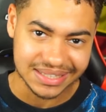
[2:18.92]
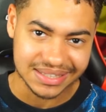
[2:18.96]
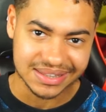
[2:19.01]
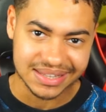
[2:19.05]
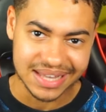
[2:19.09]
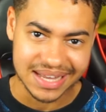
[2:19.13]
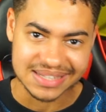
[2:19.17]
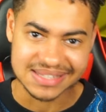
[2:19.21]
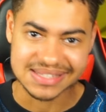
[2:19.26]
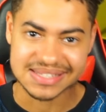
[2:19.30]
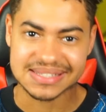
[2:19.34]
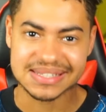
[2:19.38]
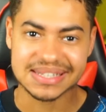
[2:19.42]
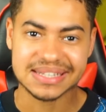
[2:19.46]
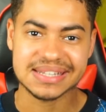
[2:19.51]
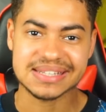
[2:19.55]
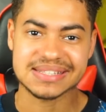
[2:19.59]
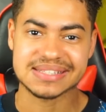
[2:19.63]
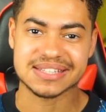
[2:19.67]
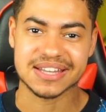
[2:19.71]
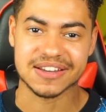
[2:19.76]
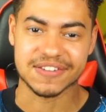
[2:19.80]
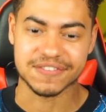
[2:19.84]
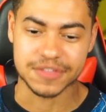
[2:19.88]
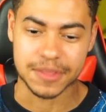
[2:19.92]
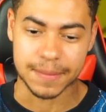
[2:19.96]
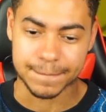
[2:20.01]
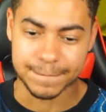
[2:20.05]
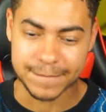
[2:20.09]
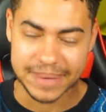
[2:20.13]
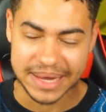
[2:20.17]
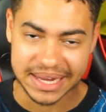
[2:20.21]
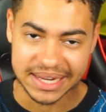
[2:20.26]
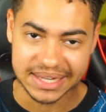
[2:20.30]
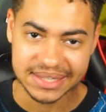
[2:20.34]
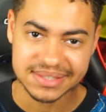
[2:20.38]
in that sticky stuff, the
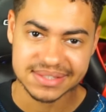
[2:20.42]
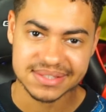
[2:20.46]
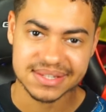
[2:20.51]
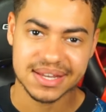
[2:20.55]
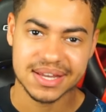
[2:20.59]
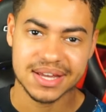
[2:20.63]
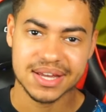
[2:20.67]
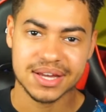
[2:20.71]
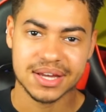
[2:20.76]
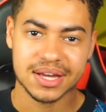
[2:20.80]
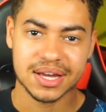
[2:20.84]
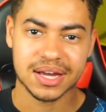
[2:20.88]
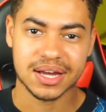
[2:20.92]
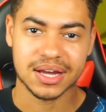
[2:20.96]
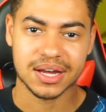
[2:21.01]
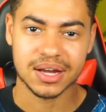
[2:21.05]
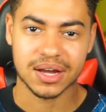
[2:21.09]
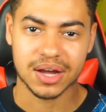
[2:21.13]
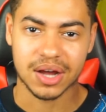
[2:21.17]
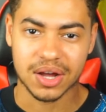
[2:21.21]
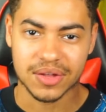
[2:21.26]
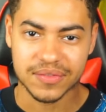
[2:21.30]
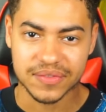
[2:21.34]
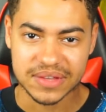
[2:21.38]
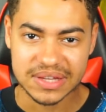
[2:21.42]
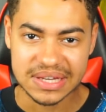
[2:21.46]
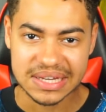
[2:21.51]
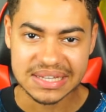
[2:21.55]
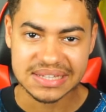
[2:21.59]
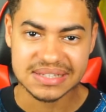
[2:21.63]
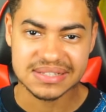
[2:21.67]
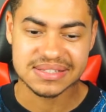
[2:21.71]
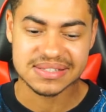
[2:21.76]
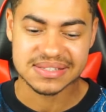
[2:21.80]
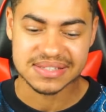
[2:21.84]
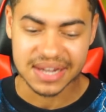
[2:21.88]
paint on the
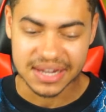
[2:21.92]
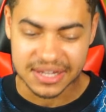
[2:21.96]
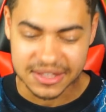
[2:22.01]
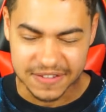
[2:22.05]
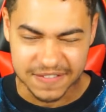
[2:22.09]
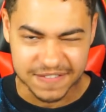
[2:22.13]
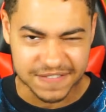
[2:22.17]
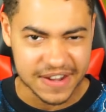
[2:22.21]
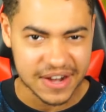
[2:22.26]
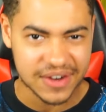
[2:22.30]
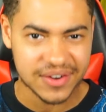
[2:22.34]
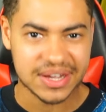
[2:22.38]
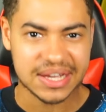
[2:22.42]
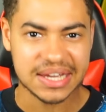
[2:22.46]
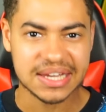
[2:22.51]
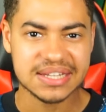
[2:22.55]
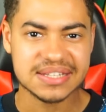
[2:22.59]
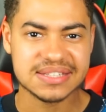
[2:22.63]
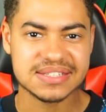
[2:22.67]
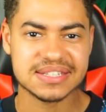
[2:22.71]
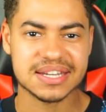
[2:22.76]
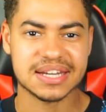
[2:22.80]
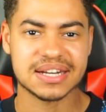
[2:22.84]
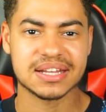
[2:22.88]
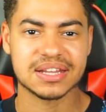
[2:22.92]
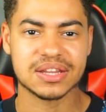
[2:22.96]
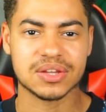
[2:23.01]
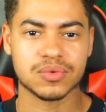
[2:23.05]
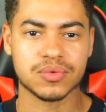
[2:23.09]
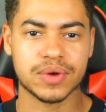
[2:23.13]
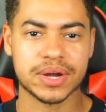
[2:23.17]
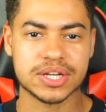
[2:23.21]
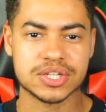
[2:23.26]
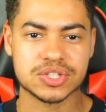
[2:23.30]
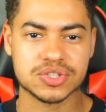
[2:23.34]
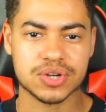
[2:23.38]
inside, the very inside of the
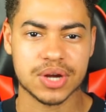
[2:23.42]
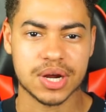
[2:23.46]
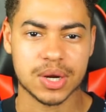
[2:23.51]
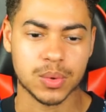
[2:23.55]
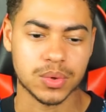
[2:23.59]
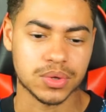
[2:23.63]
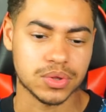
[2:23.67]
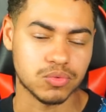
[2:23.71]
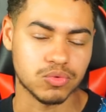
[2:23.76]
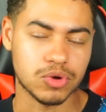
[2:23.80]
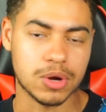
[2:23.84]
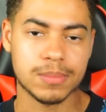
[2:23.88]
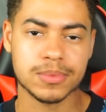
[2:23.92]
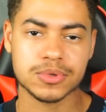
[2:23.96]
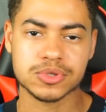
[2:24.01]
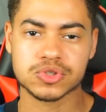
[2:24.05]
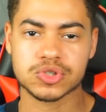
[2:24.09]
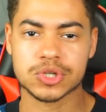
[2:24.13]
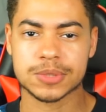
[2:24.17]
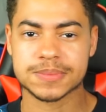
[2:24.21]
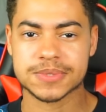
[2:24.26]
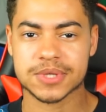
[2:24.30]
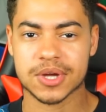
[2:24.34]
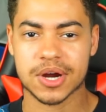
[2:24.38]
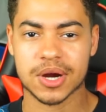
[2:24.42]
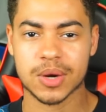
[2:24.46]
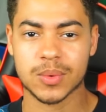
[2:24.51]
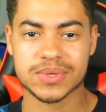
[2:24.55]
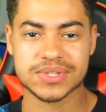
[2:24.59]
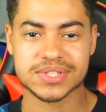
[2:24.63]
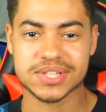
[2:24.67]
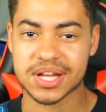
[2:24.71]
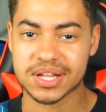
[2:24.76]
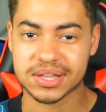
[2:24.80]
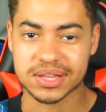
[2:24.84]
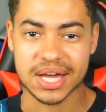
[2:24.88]
racetrack where the rumble strips are. We
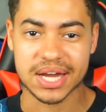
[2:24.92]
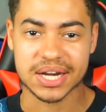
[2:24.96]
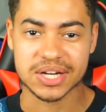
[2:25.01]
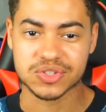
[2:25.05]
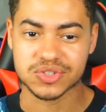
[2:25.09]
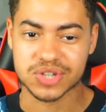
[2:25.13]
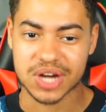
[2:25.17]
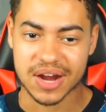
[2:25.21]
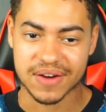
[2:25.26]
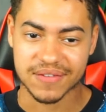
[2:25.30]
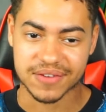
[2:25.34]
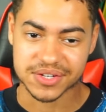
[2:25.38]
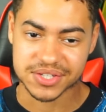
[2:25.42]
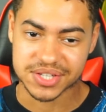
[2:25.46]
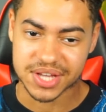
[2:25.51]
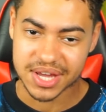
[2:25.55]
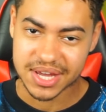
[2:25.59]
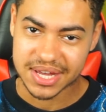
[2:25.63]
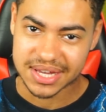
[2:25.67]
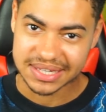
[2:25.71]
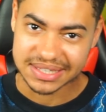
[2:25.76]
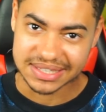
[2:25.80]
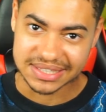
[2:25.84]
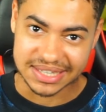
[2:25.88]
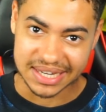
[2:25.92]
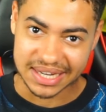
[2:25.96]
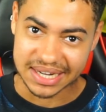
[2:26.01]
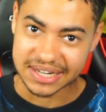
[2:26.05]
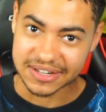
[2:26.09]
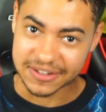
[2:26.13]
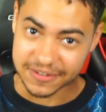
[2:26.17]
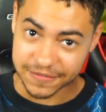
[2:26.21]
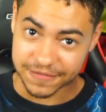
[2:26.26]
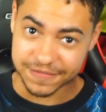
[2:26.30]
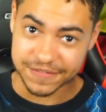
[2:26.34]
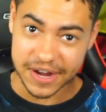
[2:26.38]
saw a lot of drivers
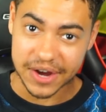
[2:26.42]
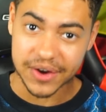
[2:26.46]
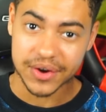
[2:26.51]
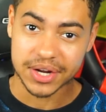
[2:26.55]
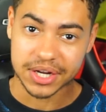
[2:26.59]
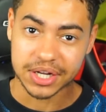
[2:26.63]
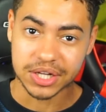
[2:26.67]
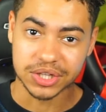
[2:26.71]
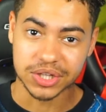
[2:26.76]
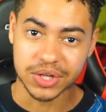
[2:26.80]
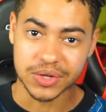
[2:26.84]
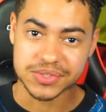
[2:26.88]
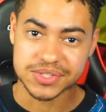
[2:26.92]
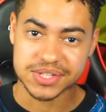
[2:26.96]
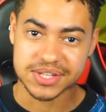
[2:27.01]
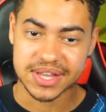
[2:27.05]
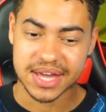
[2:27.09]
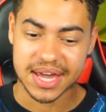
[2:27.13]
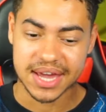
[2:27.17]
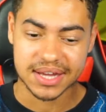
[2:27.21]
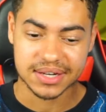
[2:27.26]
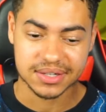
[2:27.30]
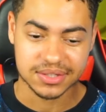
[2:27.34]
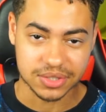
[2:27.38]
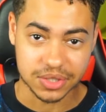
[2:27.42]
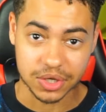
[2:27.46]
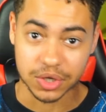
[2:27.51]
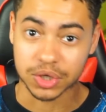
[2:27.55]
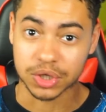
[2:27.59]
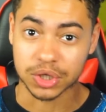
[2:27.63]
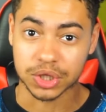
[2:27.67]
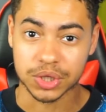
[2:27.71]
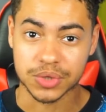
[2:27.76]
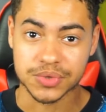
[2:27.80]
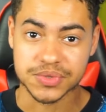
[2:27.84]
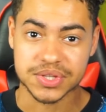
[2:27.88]
getting very close to that, or
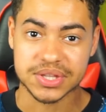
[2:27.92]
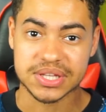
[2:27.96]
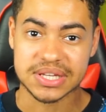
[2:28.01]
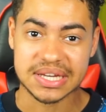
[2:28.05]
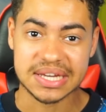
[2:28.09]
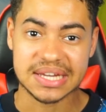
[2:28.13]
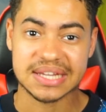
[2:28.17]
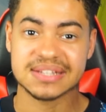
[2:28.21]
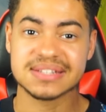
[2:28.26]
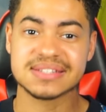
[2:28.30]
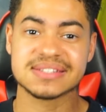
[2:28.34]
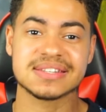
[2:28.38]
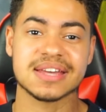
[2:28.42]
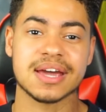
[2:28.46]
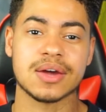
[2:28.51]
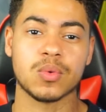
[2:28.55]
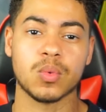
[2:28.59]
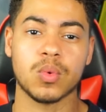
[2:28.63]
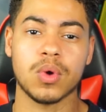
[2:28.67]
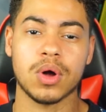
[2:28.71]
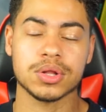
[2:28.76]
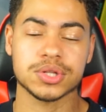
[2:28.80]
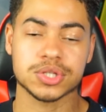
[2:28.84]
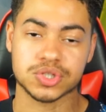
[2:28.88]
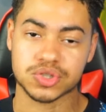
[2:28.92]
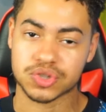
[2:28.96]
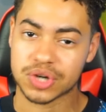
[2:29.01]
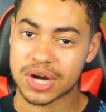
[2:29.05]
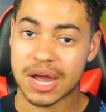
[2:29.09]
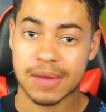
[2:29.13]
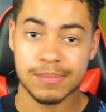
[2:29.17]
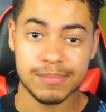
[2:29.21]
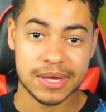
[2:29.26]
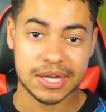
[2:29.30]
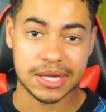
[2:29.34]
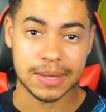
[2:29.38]
close to the inside wall, to try
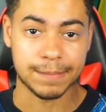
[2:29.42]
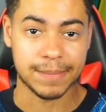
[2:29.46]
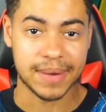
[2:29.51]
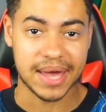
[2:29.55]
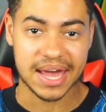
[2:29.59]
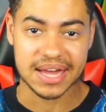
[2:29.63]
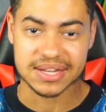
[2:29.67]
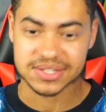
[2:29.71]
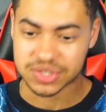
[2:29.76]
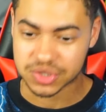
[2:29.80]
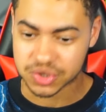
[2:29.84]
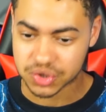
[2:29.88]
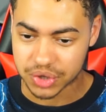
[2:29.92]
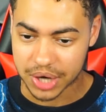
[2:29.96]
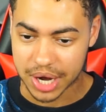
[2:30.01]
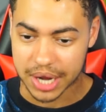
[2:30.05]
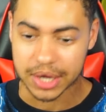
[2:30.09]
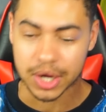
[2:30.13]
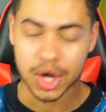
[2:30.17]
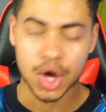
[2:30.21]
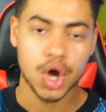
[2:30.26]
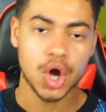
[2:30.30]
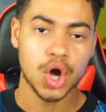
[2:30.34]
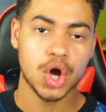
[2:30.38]
and make a pass, to try and